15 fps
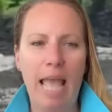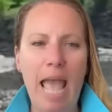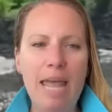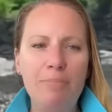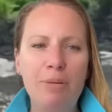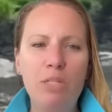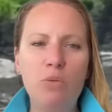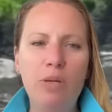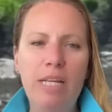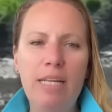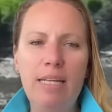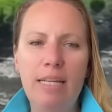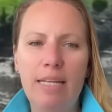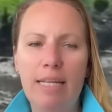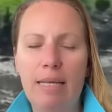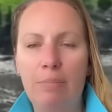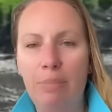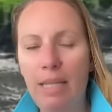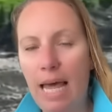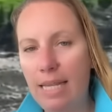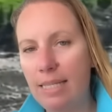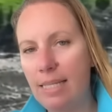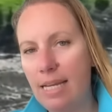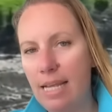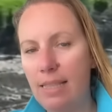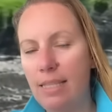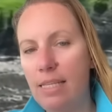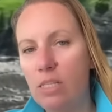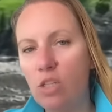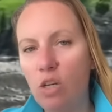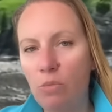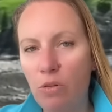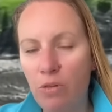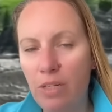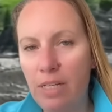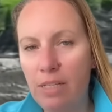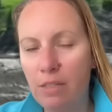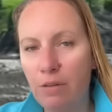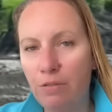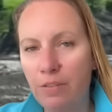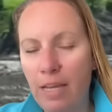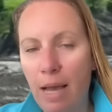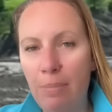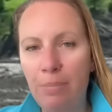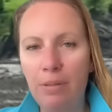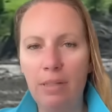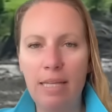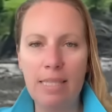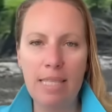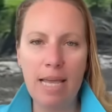And between Blatten and these communities of Gampel, and